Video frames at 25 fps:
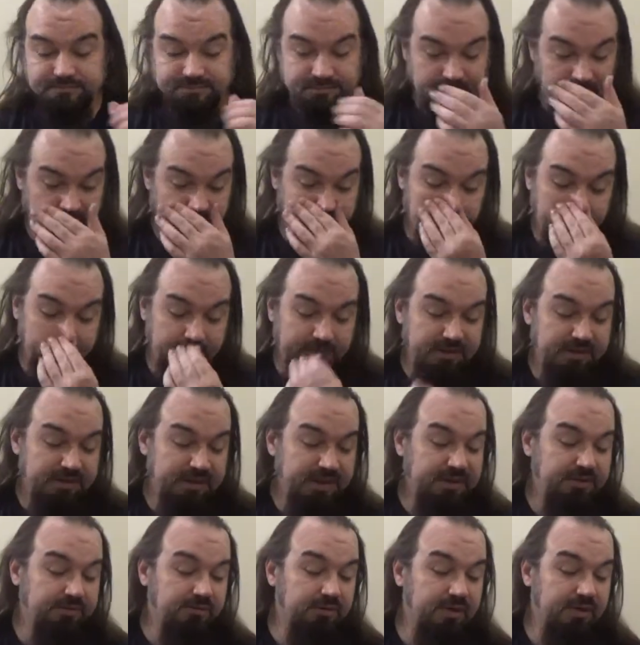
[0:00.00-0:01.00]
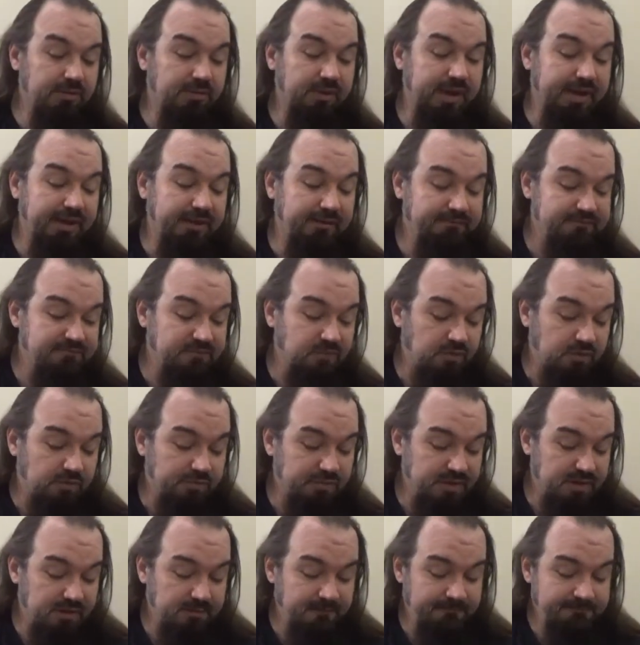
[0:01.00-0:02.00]
There was a decoy waiting for him,
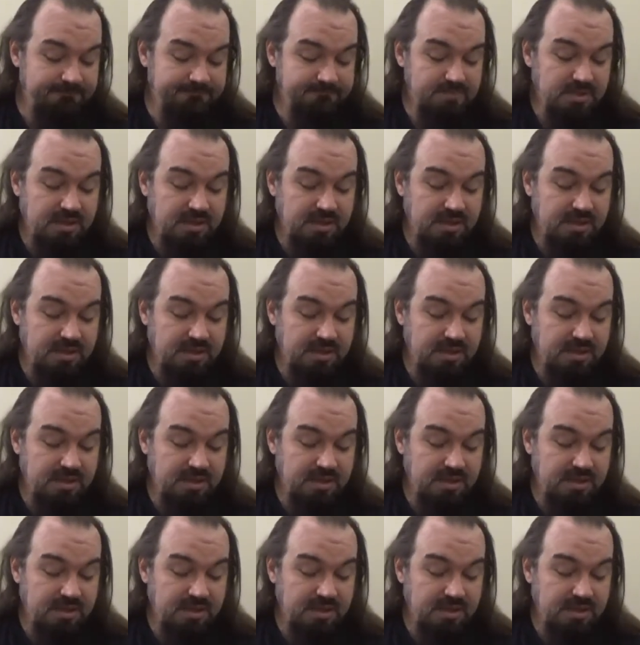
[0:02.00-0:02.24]
though.